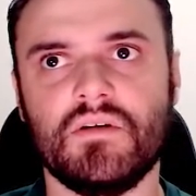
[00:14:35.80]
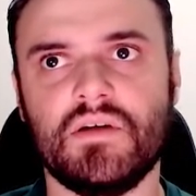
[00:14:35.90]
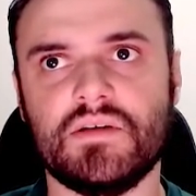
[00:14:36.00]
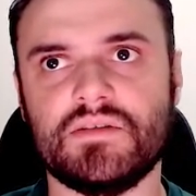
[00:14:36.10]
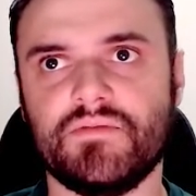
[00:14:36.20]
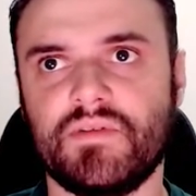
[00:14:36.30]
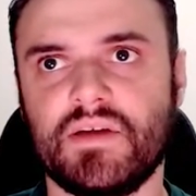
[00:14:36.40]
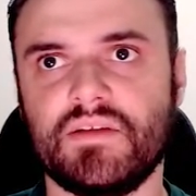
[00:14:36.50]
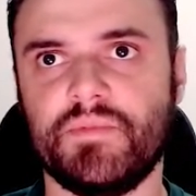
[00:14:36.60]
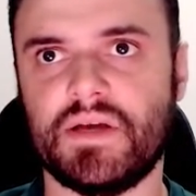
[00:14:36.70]
something
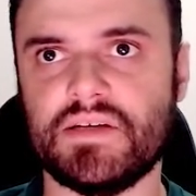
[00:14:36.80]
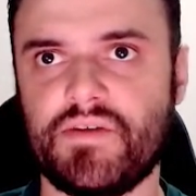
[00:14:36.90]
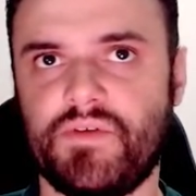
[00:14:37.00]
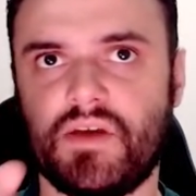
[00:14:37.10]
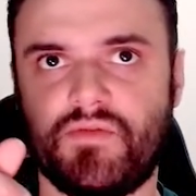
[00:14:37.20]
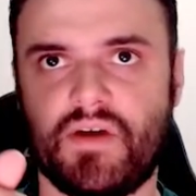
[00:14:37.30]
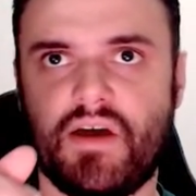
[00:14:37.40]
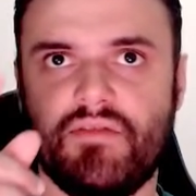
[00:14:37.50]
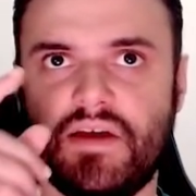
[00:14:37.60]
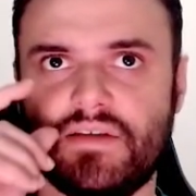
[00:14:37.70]
like, because I think if I
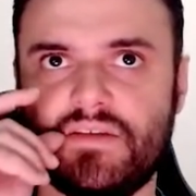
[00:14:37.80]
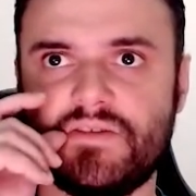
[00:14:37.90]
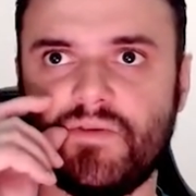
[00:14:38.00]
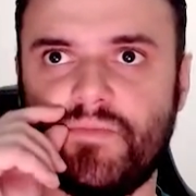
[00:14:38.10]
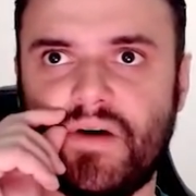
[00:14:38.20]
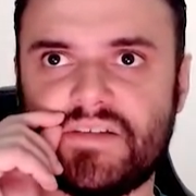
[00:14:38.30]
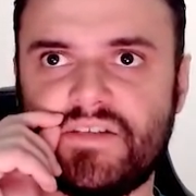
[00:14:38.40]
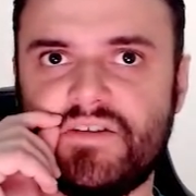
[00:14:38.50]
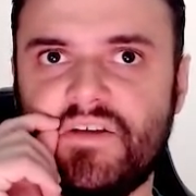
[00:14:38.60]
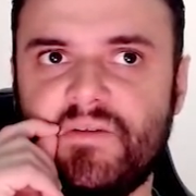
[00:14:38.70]
have like this
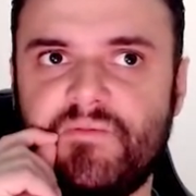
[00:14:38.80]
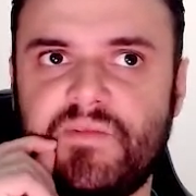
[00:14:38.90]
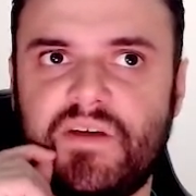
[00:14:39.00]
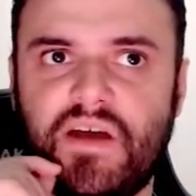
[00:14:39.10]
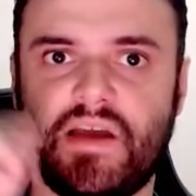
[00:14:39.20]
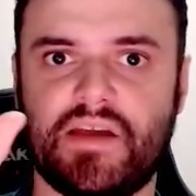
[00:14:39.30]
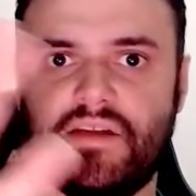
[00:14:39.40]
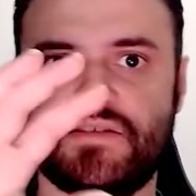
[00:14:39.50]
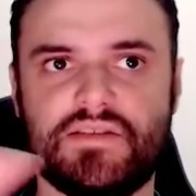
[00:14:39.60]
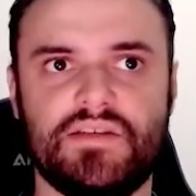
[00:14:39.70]
opacity, I
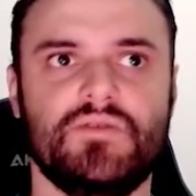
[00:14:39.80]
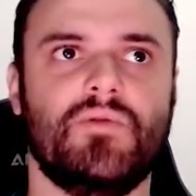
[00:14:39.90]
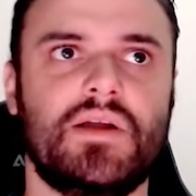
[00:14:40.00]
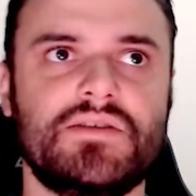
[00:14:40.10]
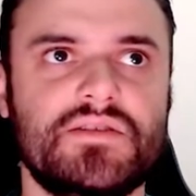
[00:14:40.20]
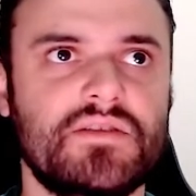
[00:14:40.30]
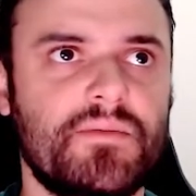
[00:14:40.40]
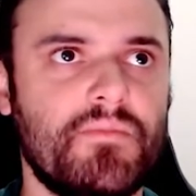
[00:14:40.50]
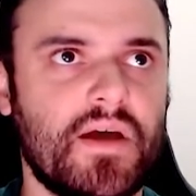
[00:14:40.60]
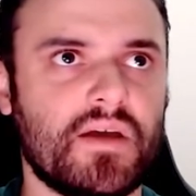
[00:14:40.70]
can see what is in the
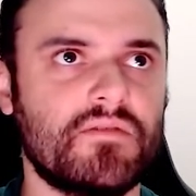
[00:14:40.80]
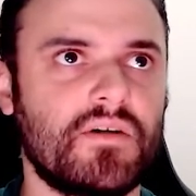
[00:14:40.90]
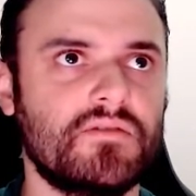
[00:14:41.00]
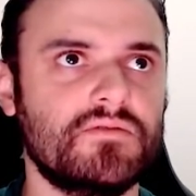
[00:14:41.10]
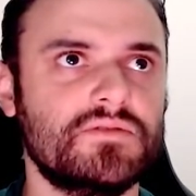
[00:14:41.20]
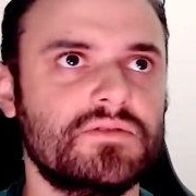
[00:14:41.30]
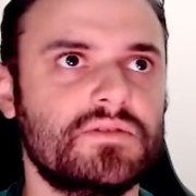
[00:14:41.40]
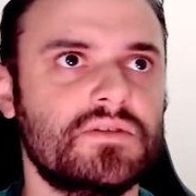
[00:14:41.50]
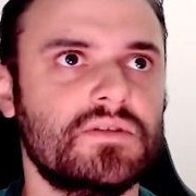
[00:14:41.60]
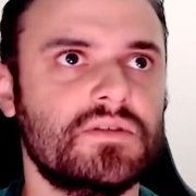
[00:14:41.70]
background.
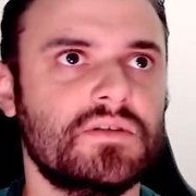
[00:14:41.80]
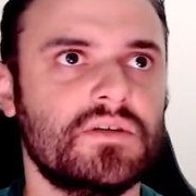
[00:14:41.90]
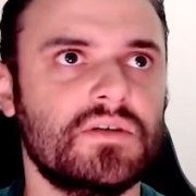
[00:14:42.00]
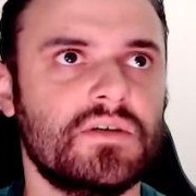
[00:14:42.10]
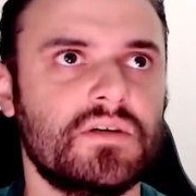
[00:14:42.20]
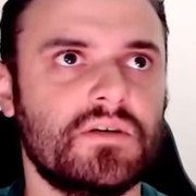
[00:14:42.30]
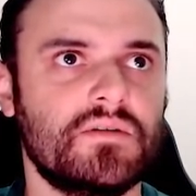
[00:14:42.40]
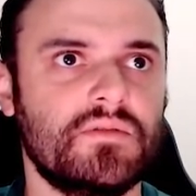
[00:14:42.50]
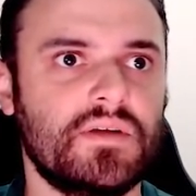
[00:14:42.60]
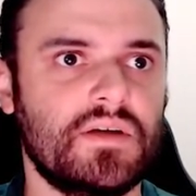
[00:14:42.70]

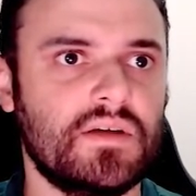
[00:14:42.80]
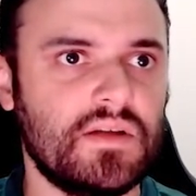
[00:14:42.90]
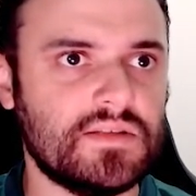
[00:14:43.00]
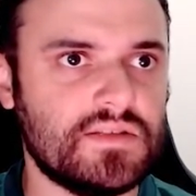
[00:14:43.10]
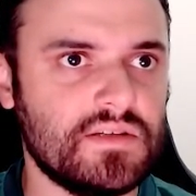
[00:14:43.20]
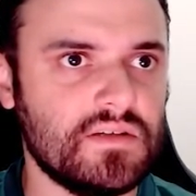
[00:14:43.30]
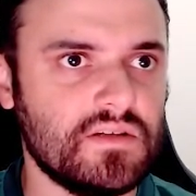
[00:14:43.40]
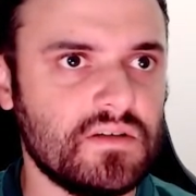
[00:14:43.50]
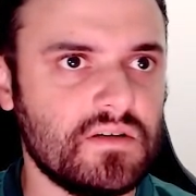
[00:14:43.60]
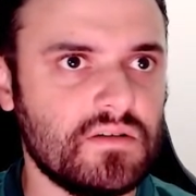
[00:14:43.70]
Then let's see,
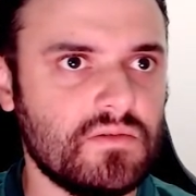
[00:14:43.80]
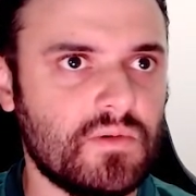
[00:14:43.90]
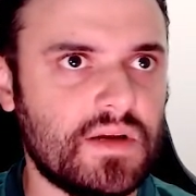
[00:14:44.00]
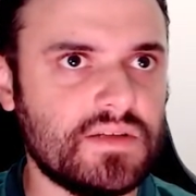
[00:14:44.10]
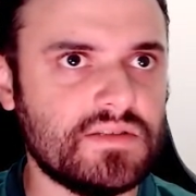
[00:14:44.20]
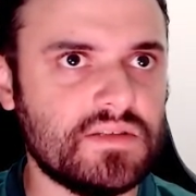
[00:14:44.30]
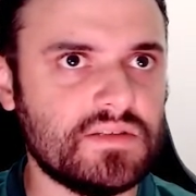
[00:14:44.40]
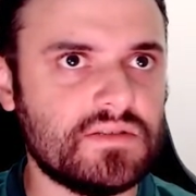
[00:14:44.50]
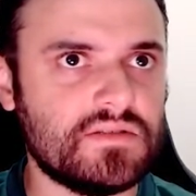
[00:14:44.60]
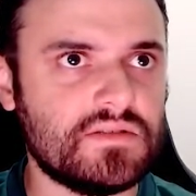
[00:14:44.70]
what is it?
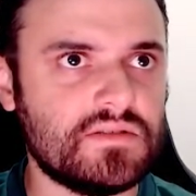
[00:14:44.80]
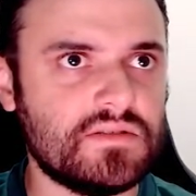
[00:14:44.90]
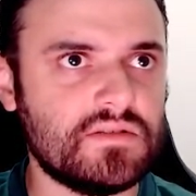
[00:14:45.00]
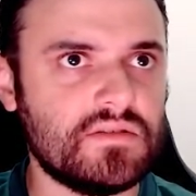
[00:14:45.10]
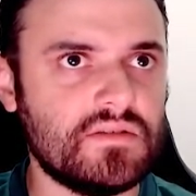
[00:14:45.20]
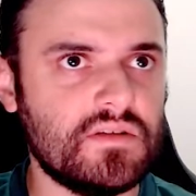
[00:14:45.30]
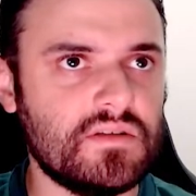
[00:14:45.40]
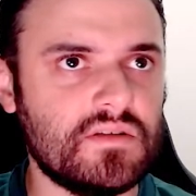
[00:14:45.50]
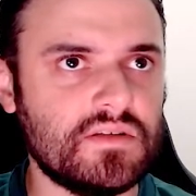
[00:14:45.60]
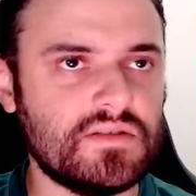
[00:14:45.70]

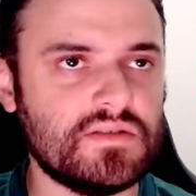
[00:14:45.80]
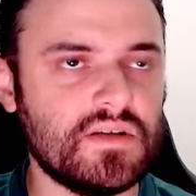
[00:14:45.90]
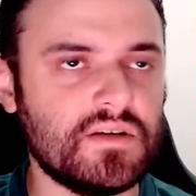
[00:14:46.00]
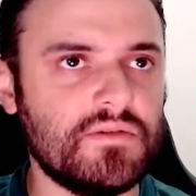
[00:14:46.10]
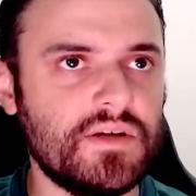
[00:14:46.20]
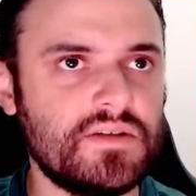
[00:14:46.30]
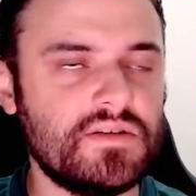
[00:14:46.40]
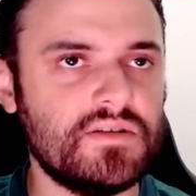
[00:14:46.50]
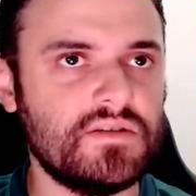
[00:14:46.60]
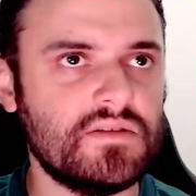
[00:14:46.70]
This is the grid.
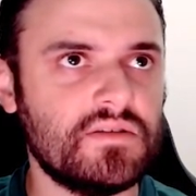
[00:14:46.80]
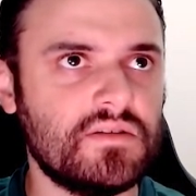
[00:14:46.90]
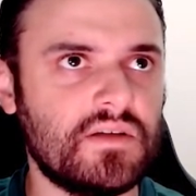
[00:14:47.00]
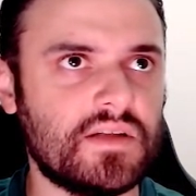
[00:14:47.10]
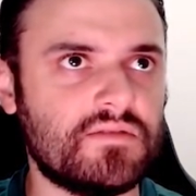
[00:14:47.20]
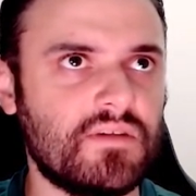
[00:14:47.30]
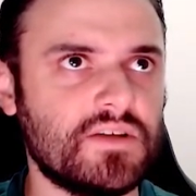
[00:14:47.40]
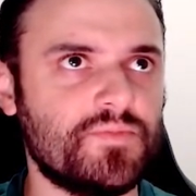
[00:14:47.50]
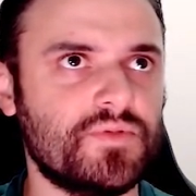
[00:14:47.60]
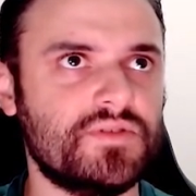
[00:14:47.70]
Let's try
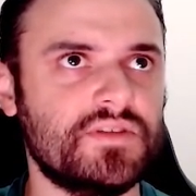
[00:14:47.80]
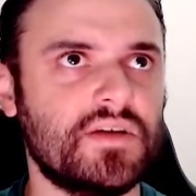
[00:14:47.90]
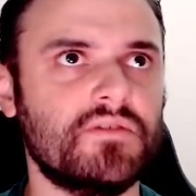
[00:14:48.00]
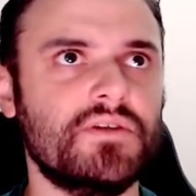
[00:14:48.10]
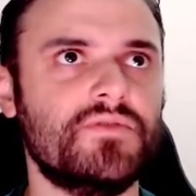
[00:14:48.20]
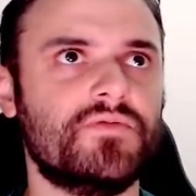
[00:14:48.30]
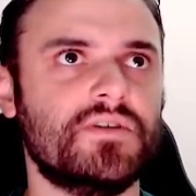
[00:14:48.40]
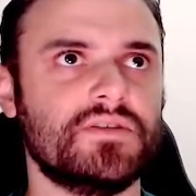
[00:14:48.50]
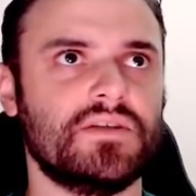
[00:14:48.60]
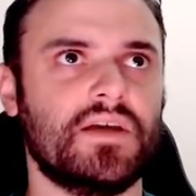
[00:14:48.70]
to put in the grid
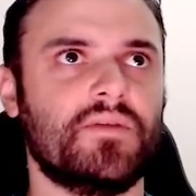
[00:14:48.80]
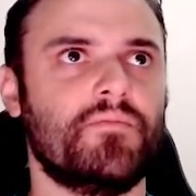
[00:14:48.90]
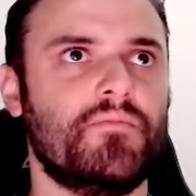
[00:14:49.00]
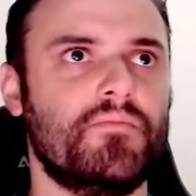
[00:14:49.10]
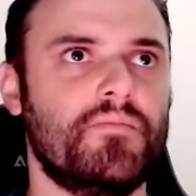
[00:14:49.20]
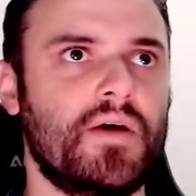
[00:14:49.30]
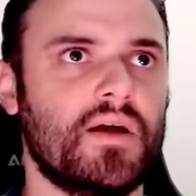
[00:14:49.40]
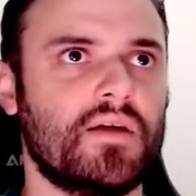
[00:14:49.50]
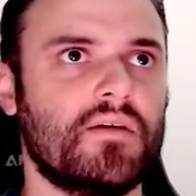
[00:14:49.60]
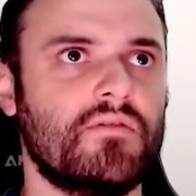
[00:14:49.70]
first, like
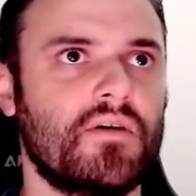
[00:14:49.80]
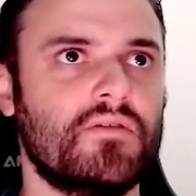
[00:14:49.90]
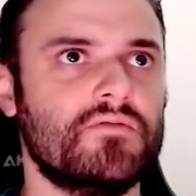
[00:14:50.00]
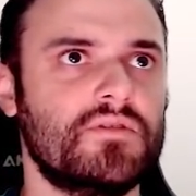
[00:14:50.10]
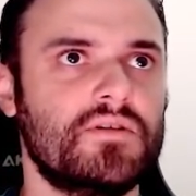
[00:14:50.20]
background